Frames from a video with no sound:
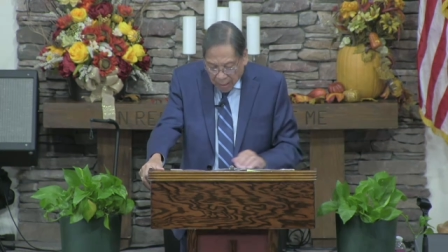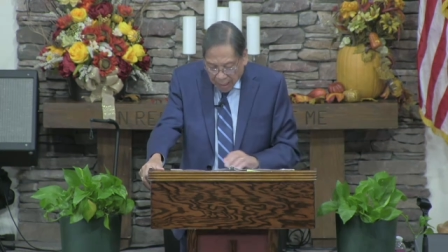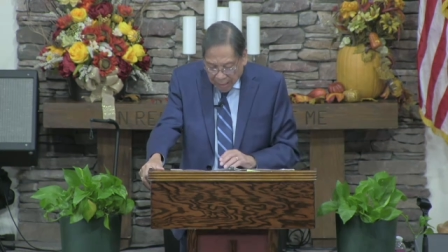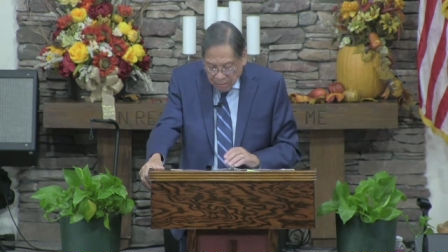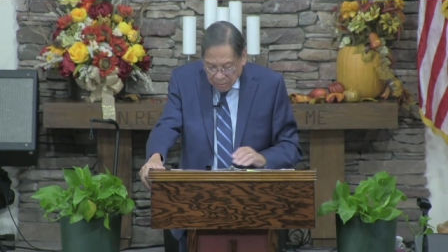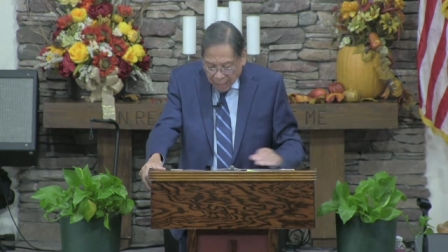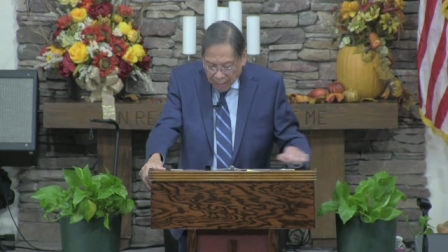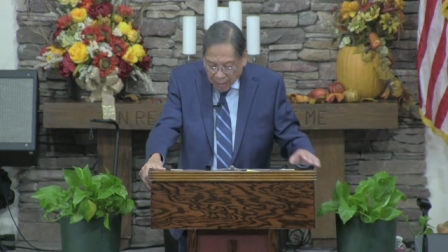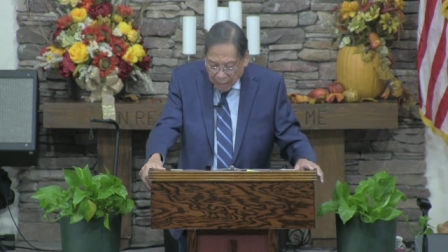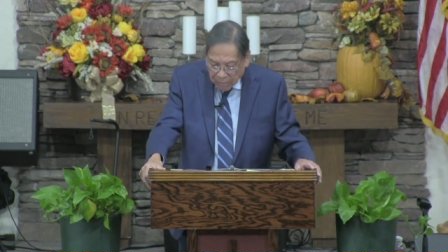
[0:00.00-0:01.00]
I used to
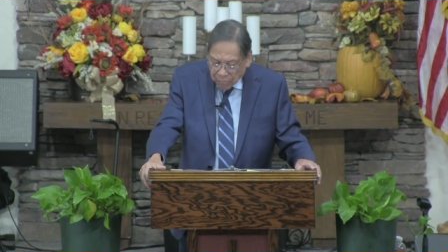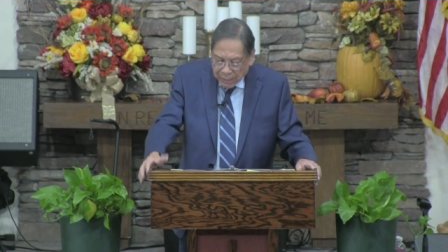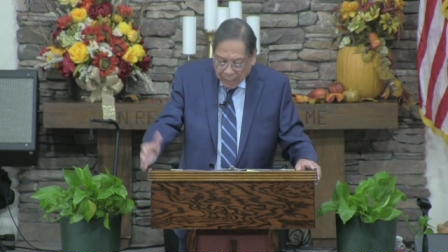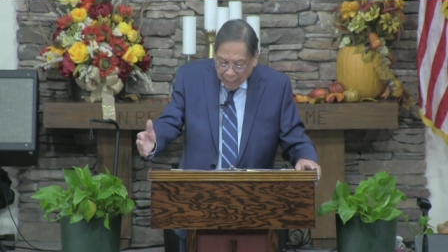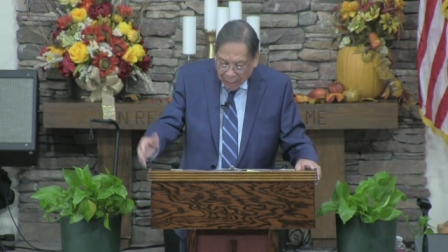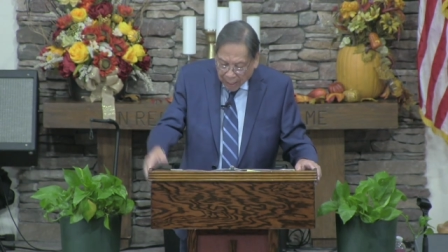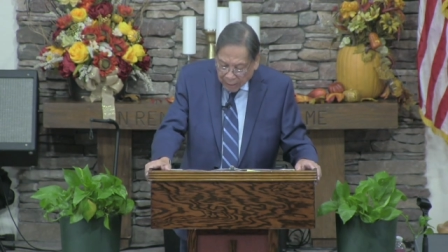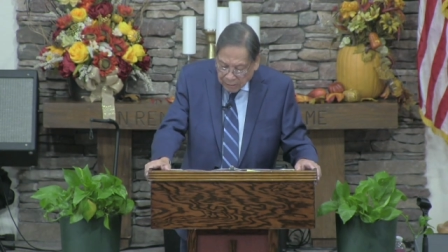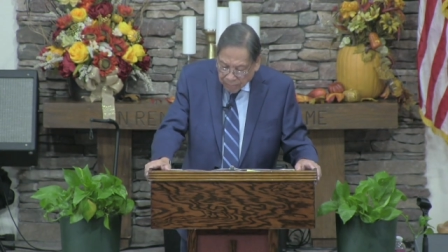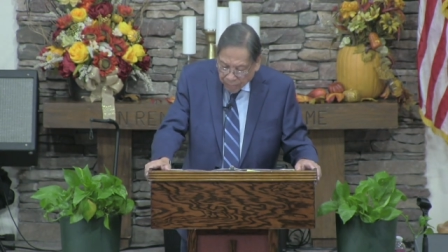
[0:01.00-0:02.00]
idolize, well, not
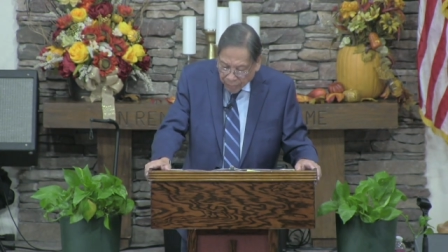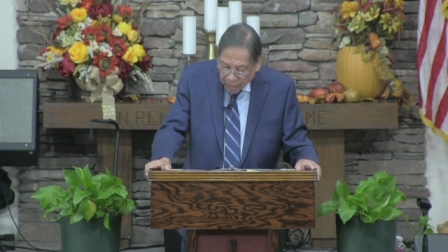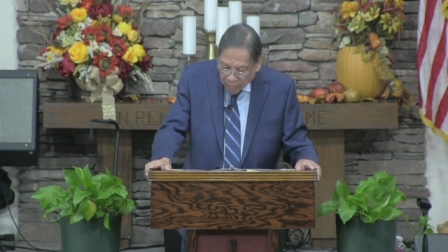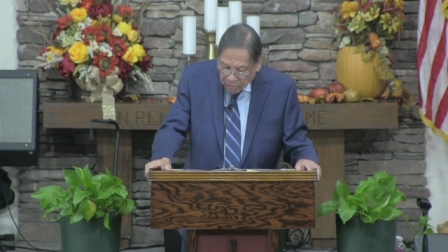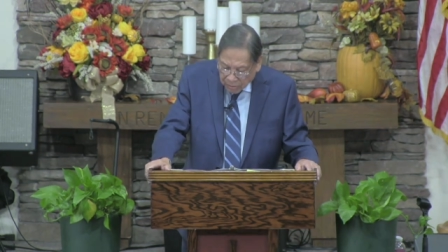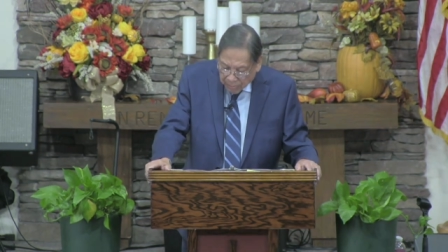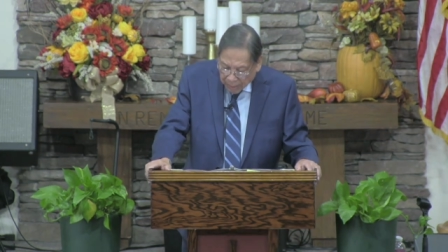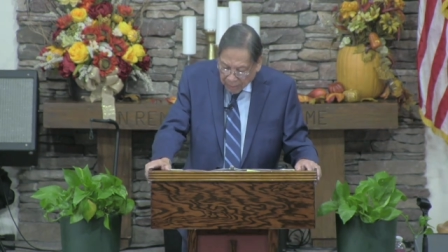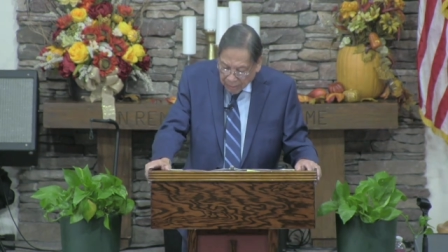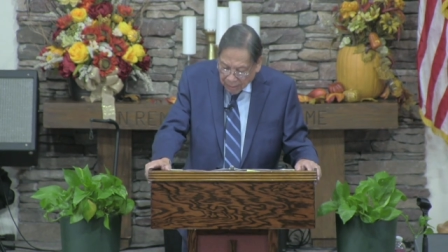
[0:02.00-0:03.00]
idolize,
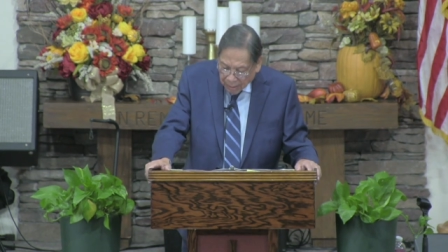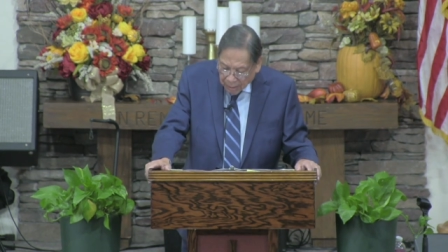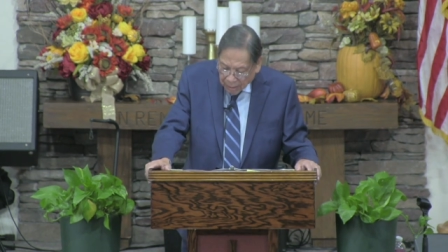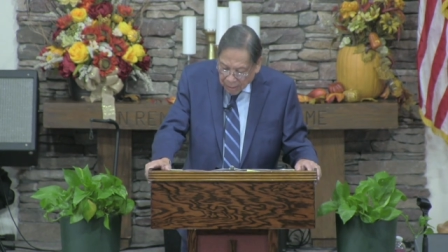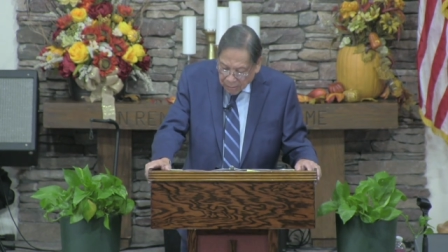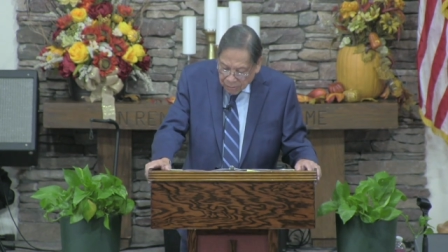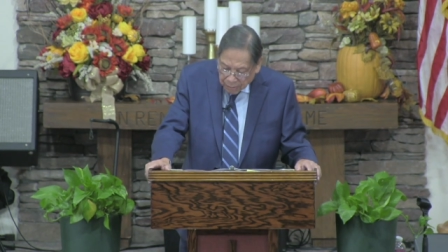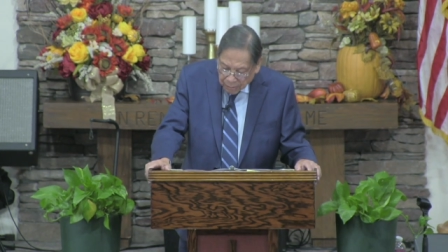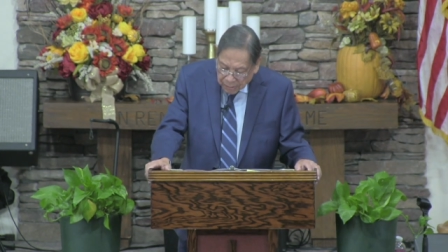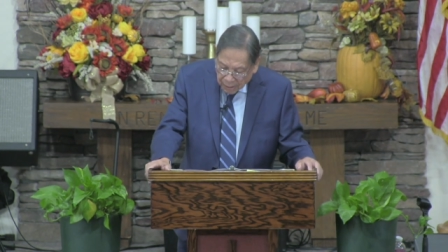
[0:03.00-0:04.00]
respect
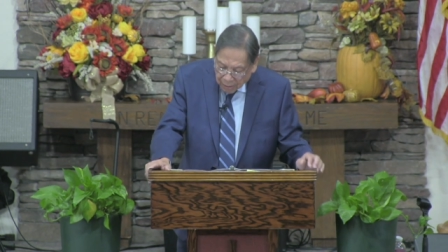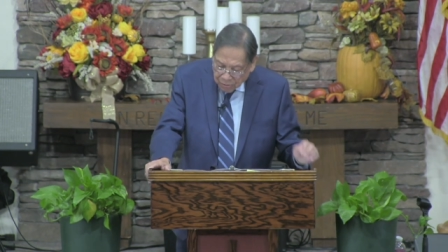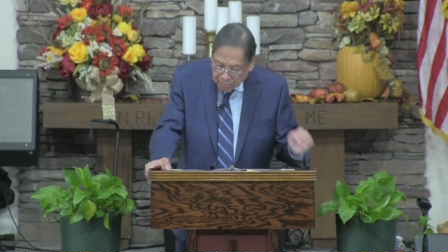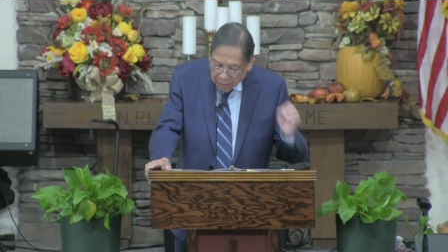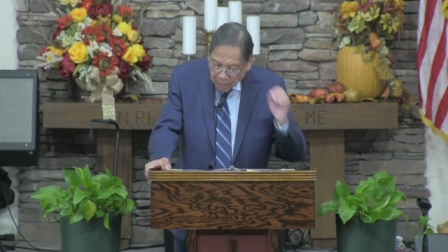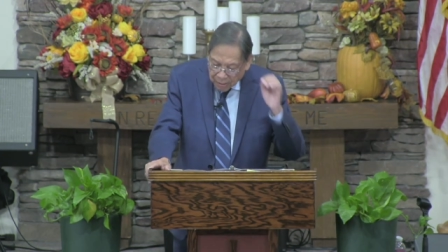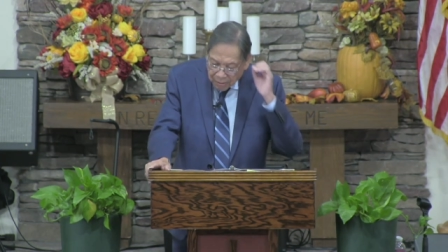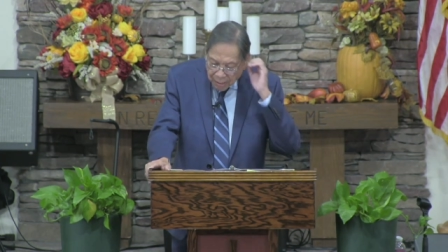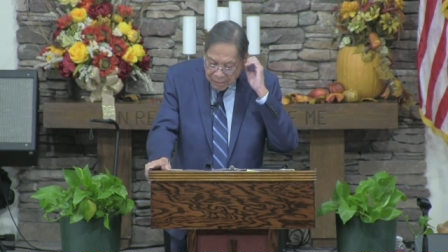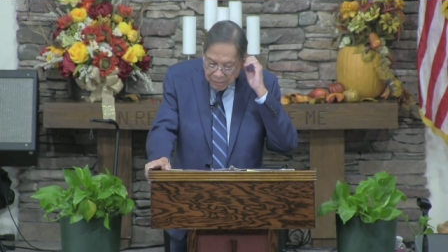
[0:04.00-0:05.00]
General Douglas
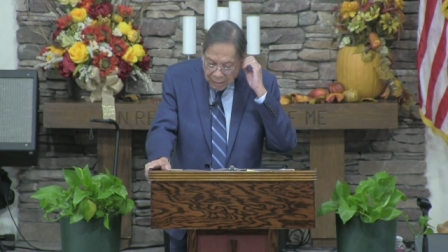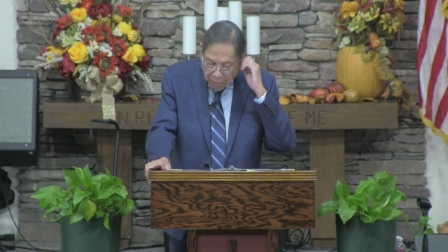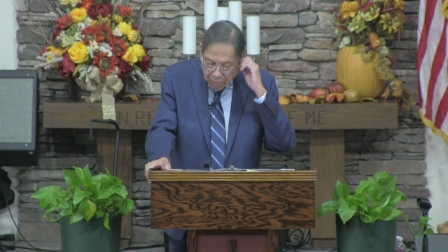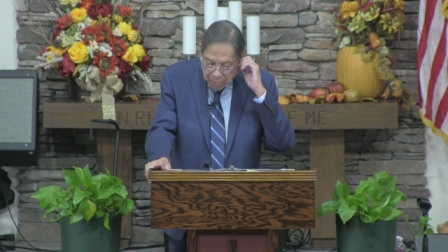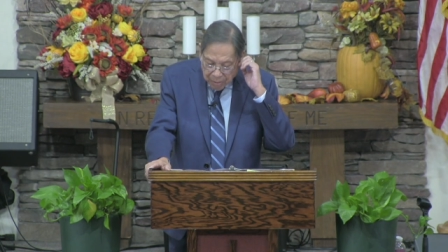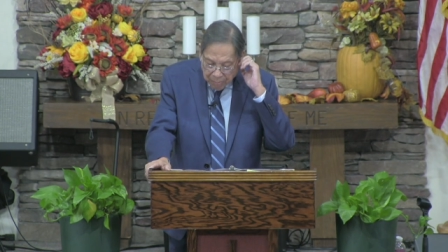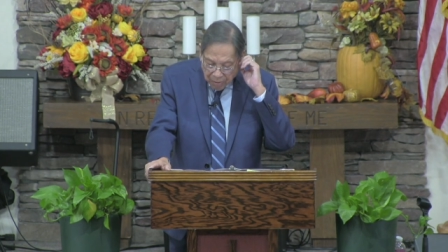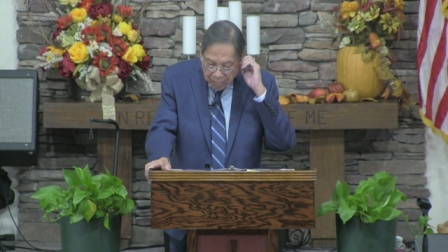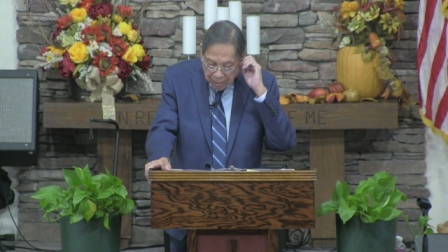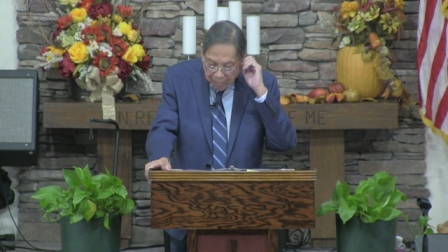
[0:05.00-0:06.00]
MacArthur, Eisenhower,
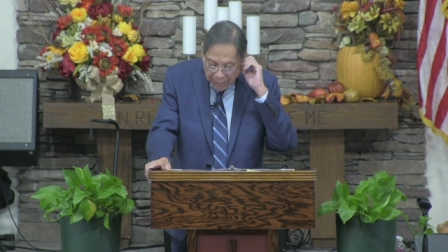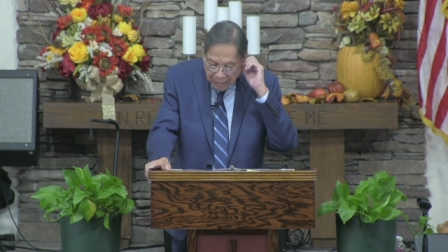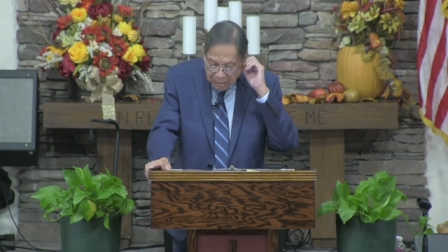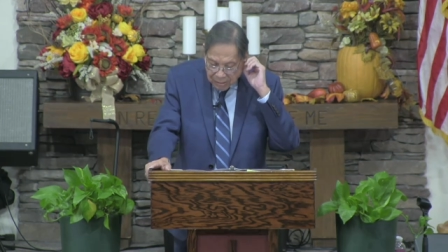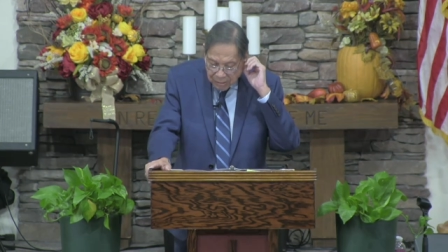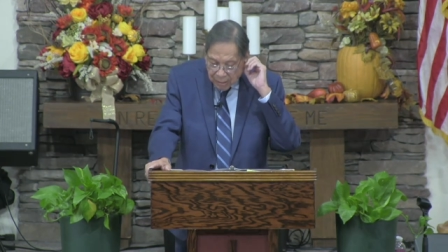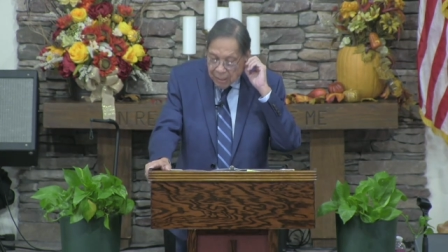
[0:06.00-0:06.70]
people of my past.